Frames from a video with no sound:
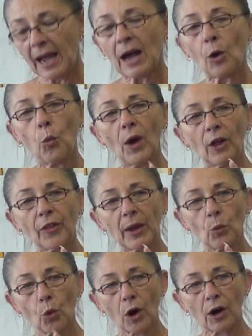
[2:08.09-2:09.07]
how well
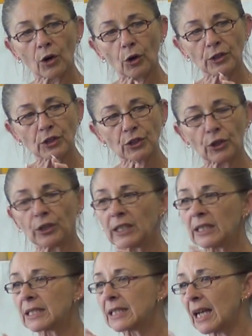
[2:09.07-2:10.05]
they work on
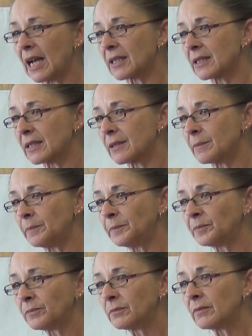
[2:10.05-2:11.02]
certain insects
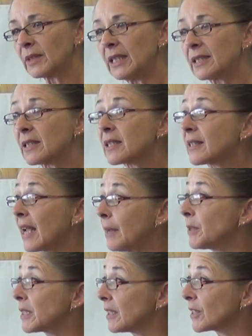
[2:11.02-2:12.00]
is the
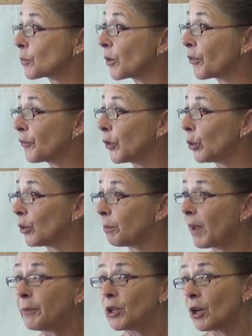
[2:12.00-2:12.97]
same as it is with
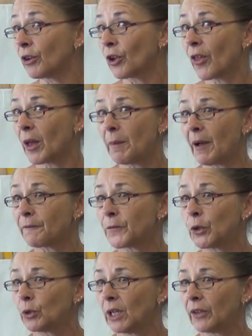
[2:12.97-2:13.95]
food. Maybe you don't know that
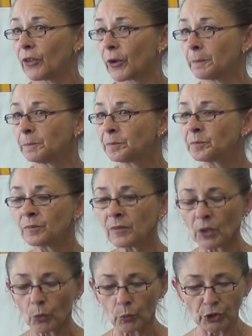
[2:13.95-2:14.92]
about food either.
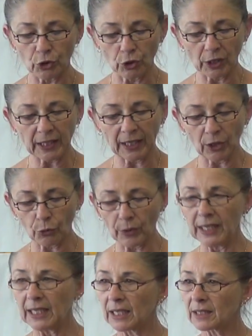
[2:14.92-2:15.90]
When you look at
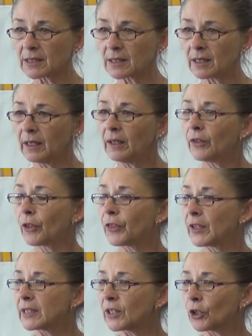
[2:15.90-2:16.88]
ingredients, the
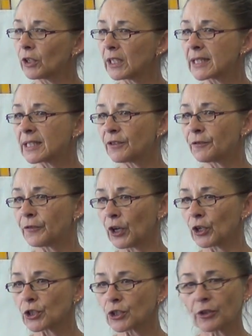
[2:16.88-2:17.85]
things that are listed
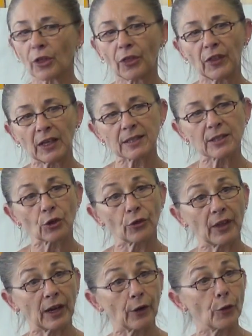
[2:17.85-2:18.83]
first are the things that
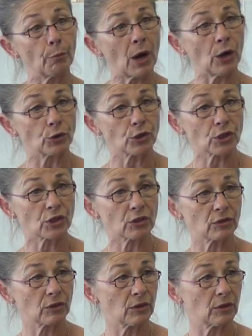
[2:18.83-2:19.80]
are there the most.